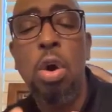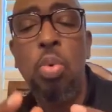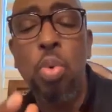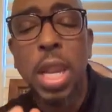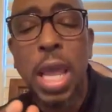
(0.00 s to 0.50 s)

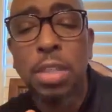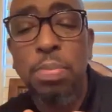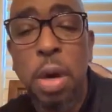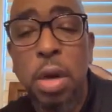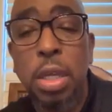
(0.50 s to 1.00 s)
on what
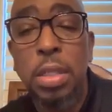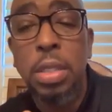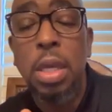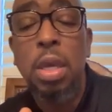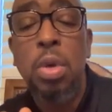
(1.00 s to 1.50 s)
has brought
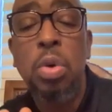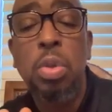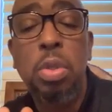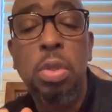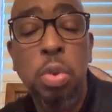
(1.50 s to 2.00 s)
us
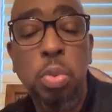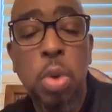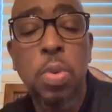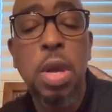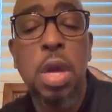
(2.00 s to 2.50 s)
to
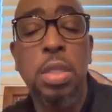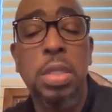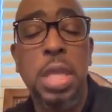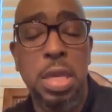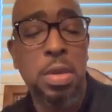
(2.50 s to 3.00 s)
where we are
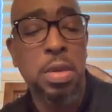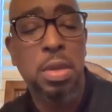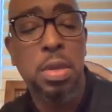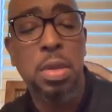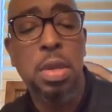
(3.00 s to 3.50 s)
today,
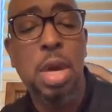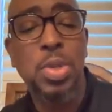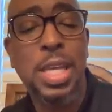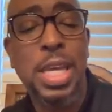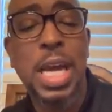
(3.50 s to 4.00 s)

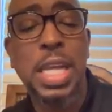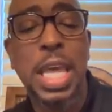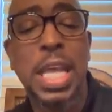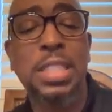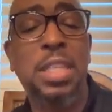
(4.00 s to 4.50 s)
on the
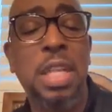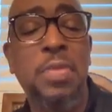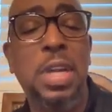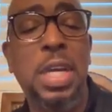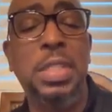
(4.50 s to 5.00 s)
God that has
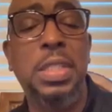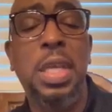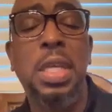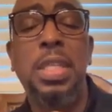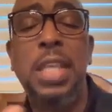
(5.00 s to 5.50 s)
delivered us
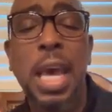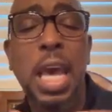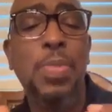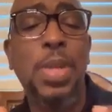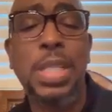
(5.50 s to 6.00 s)

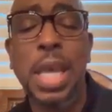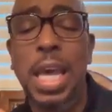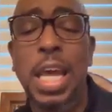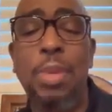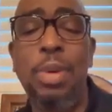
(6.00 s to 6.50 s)
time and
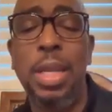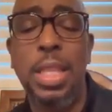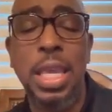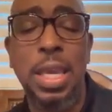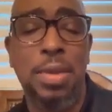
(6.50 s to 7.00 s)
time
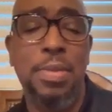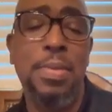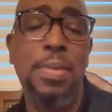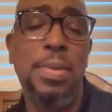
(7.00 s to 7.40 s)
again.